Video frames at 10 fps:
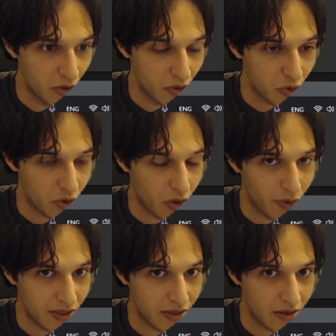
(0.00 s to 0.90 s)
So
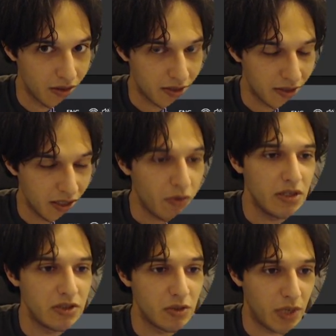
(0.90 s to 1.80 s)
what the SQL
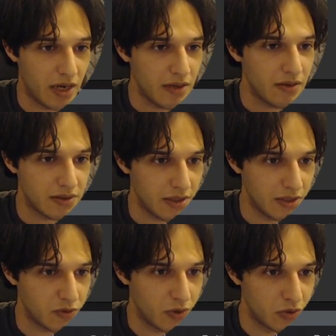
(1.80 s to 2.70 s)
engine behind the
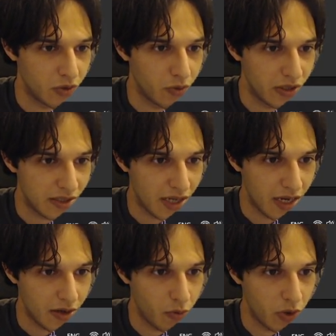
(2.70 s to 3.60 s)
scenes will do,
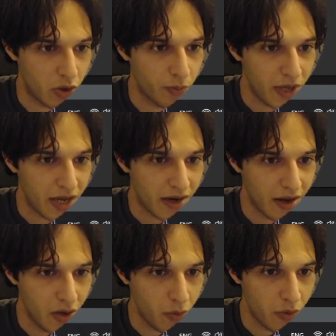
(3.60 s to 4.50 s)
will compare
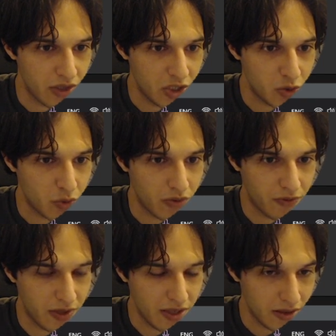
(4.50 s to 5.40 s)
null with each one of
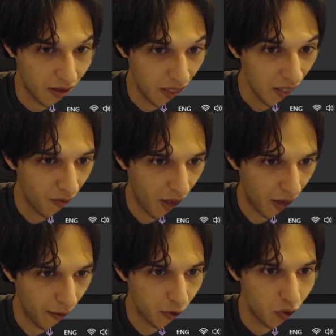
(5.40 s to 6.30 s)
these
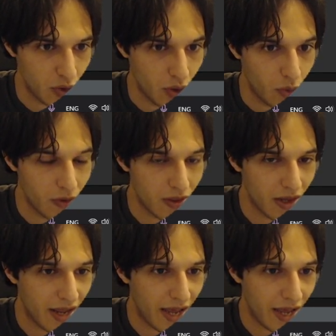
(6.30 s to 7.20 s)
values with
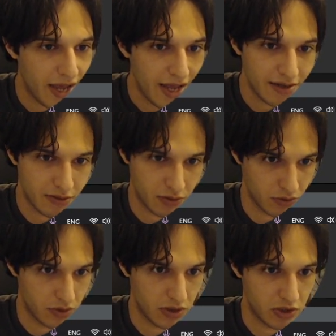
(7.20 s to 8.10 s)
an AND
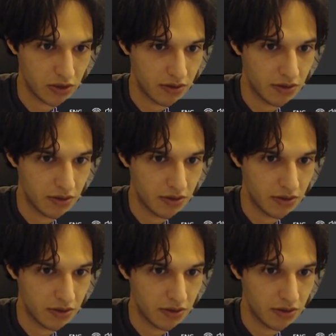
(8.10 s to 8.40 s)
condition.